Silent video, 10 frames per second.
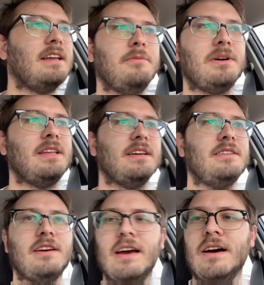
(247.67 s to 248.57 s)
anybody, they'll
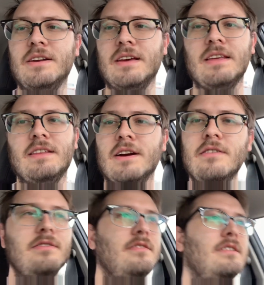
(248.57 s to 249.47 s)
tell you how to get there.
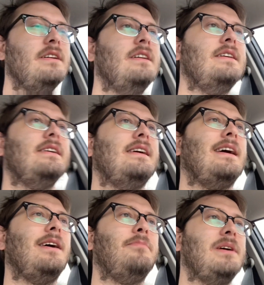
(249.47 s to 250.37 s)

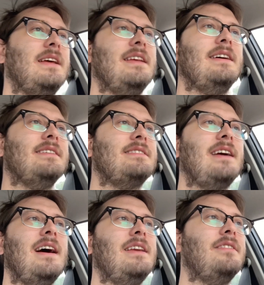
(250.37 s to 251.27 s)
But it is
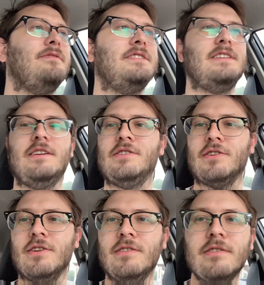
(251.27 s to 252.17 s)
kind of
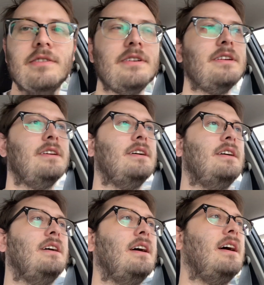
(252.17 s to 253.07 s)
center
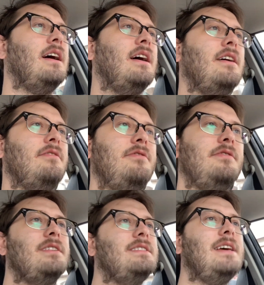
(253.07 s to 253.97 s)
of
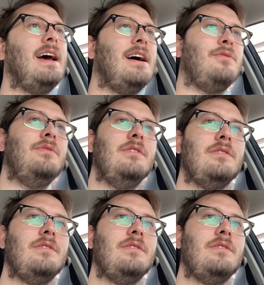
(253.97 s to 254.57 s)
town.